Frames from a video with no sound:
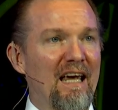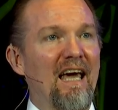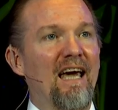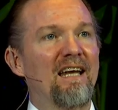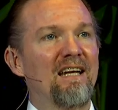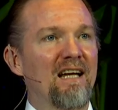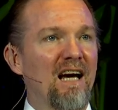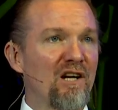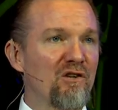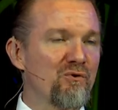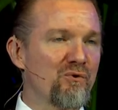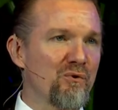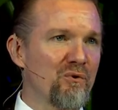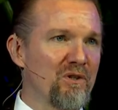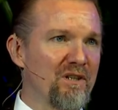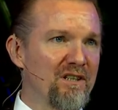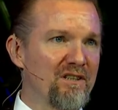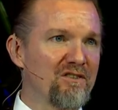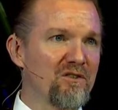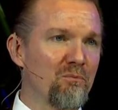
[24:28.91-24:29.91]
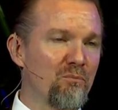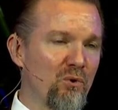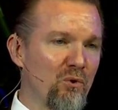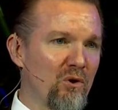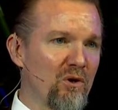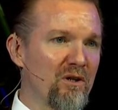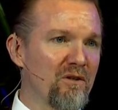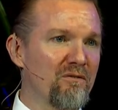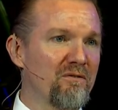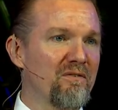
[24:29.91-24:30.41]
and not truly
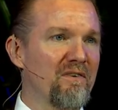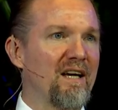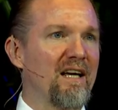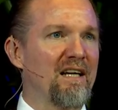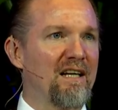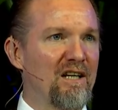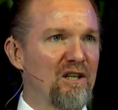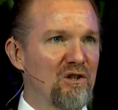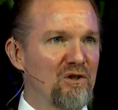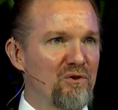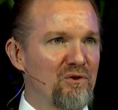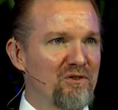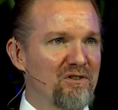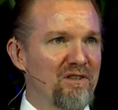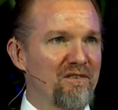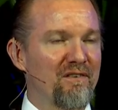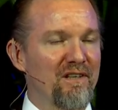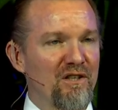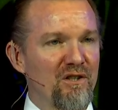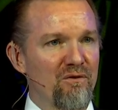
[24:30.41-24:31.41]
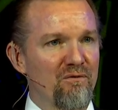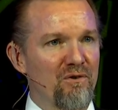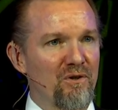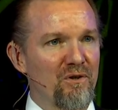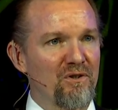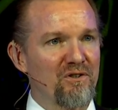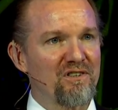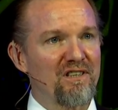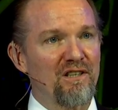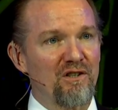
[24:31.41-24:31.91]
supportive and inclusive and
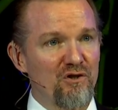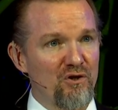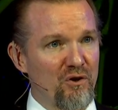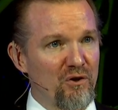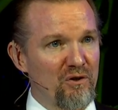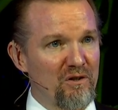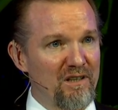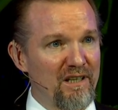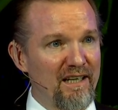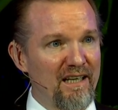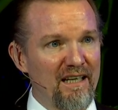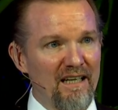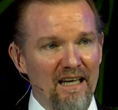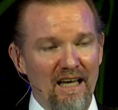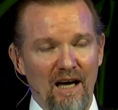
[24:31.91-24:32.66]
diverse internally.